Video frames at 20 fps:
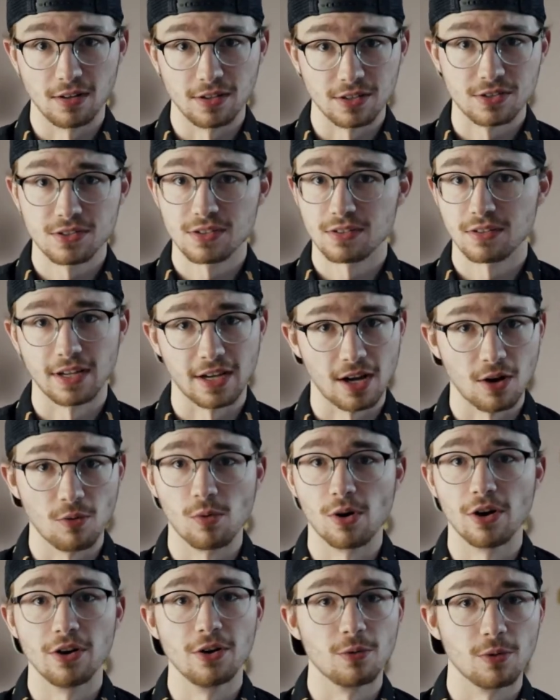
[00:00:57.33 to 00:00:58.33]
It's like a
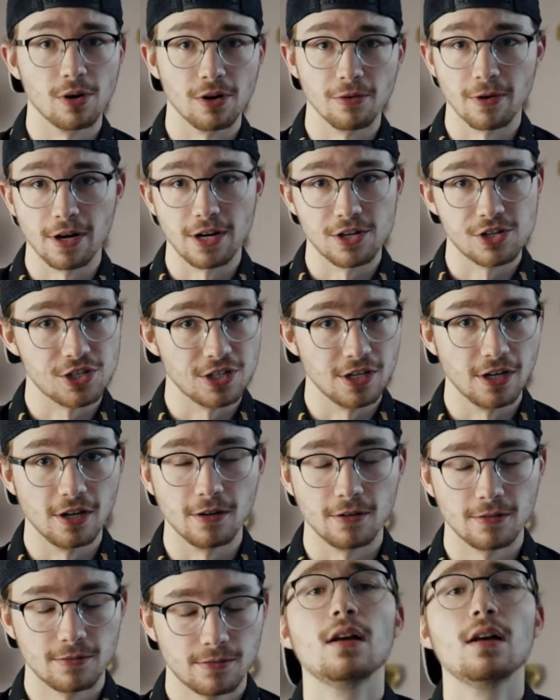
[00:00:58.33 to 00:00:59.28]
1-to-1 ratio.